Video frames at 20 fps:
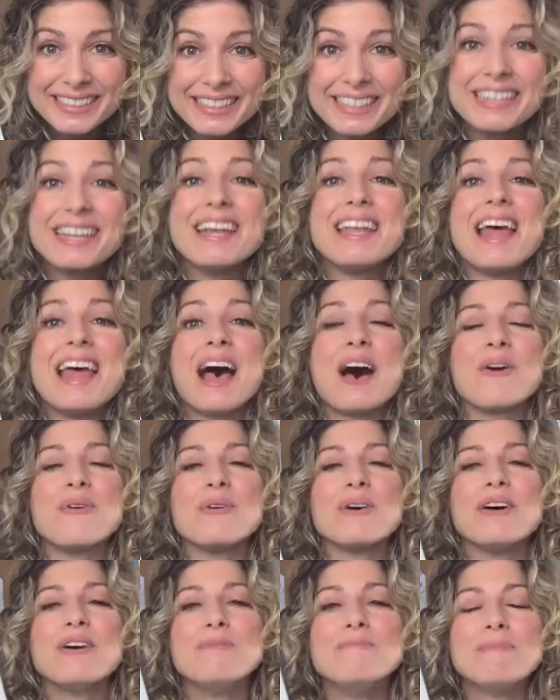Now,
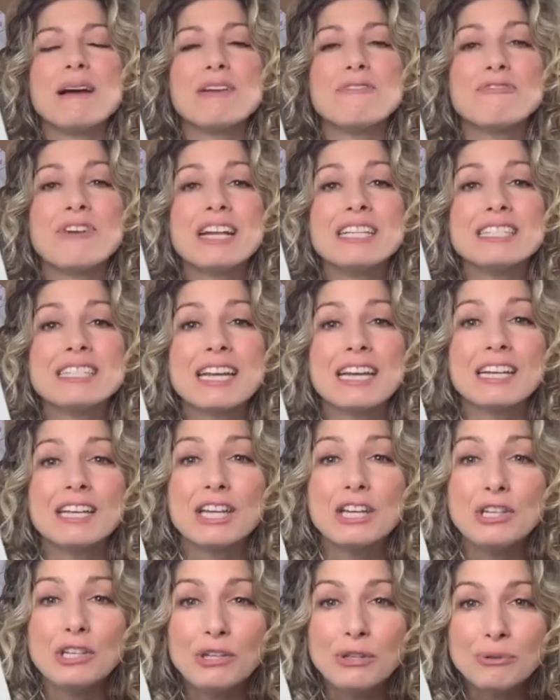my friends,
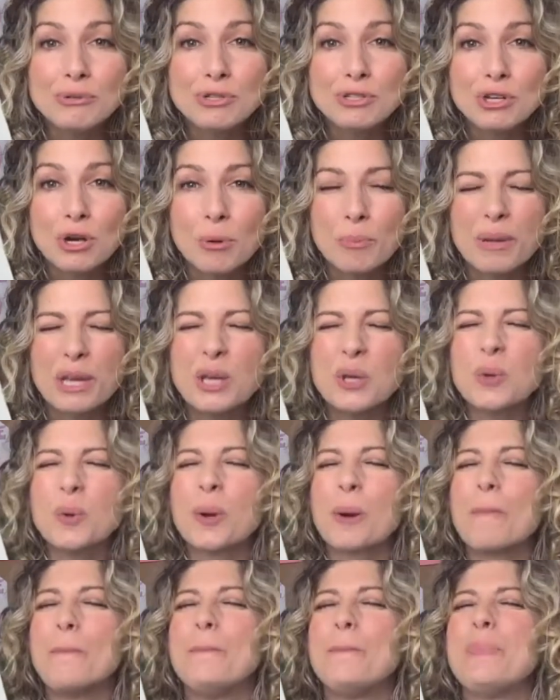can you show me
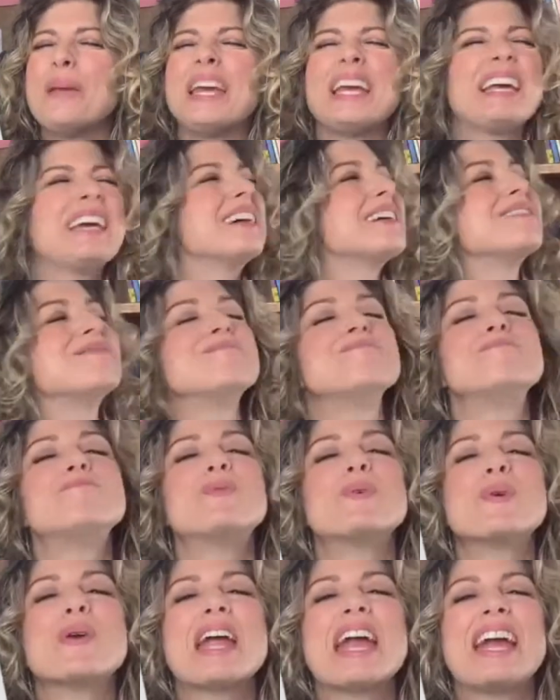your big,
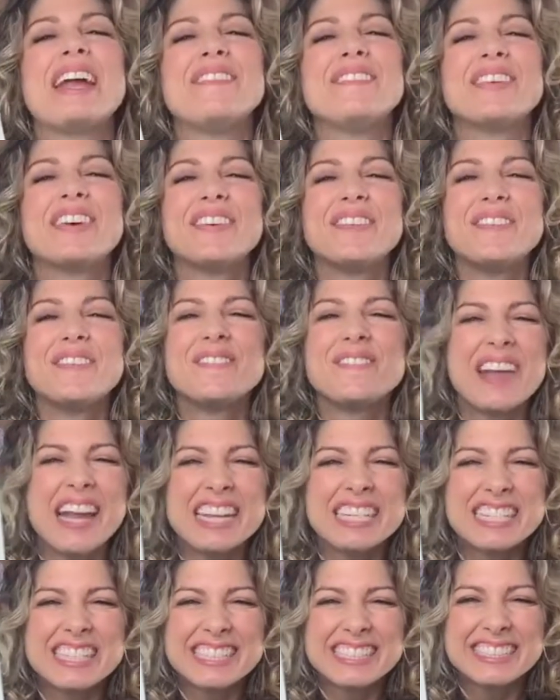brave
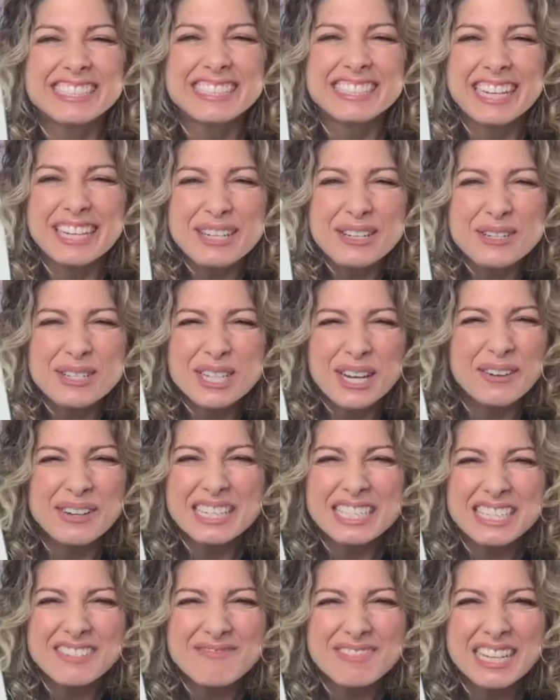face? Can you show it
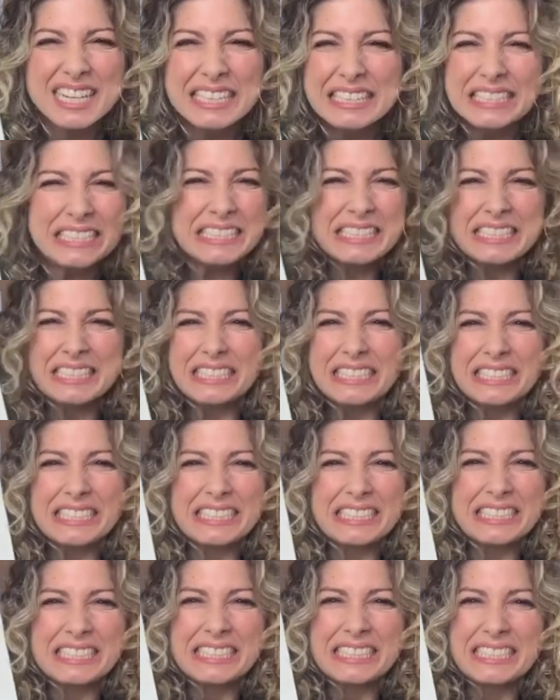to me?
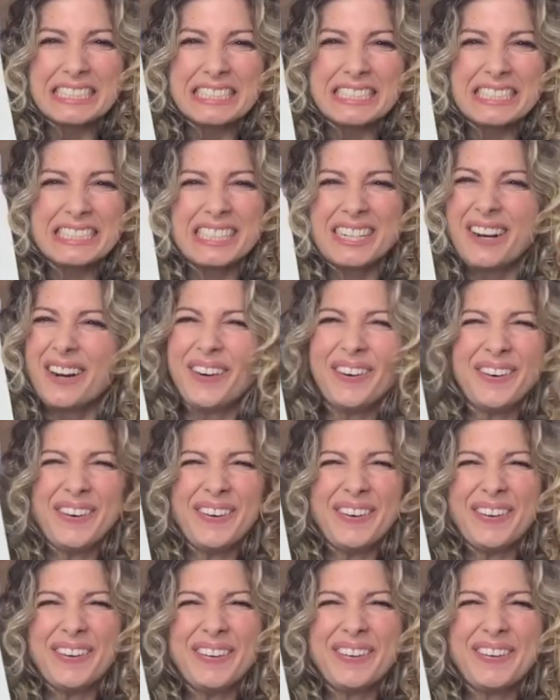
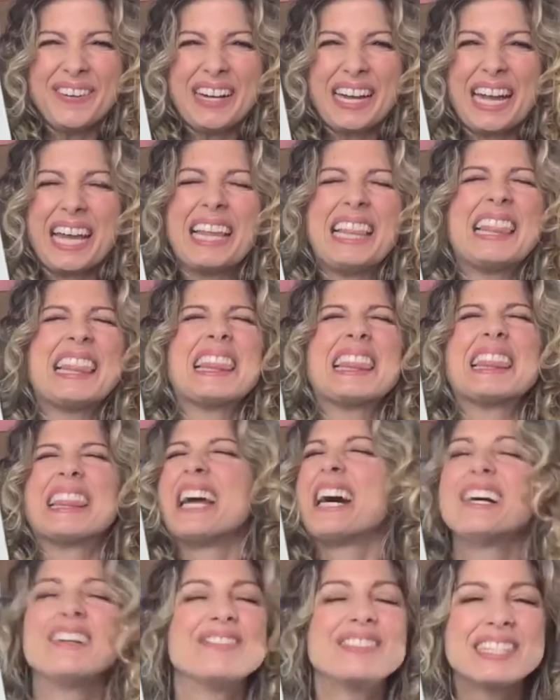Oh, I
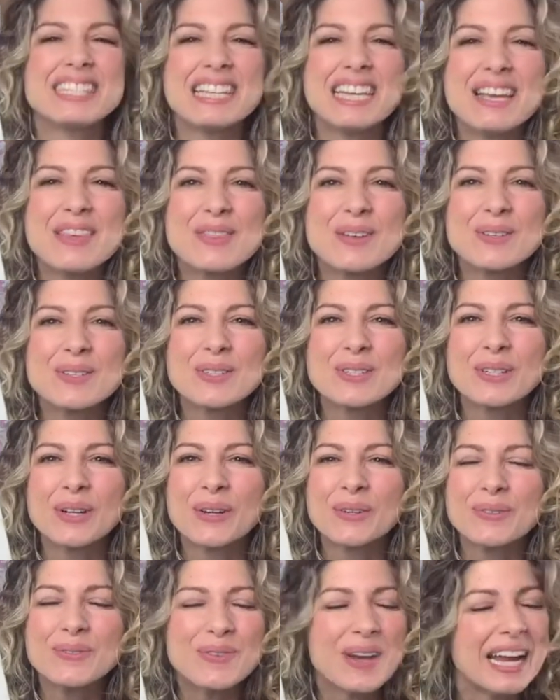love seeing those
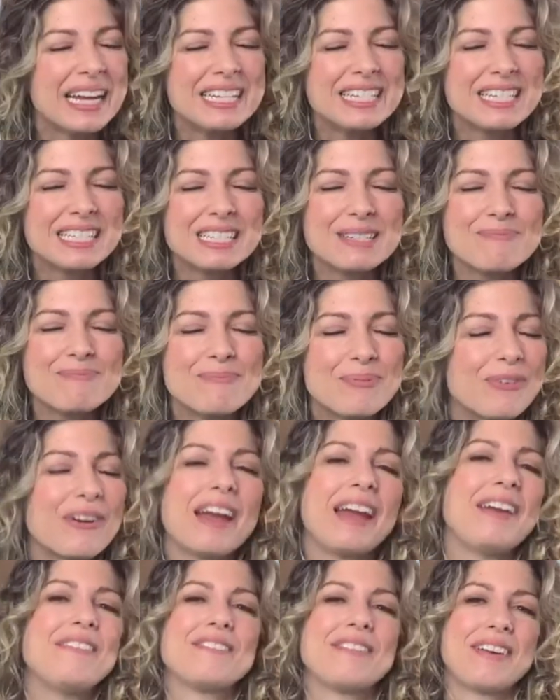courageous,
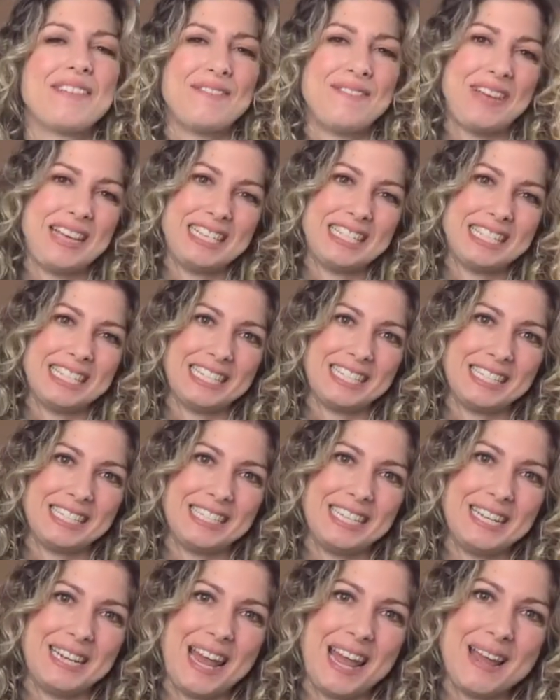brave faces
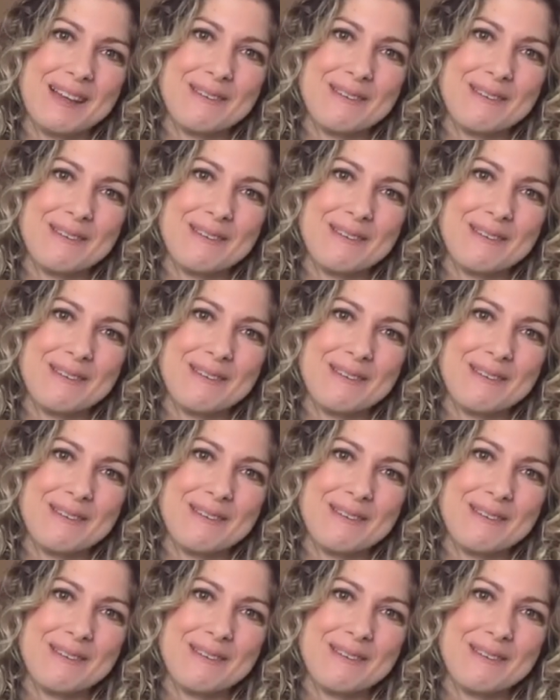today.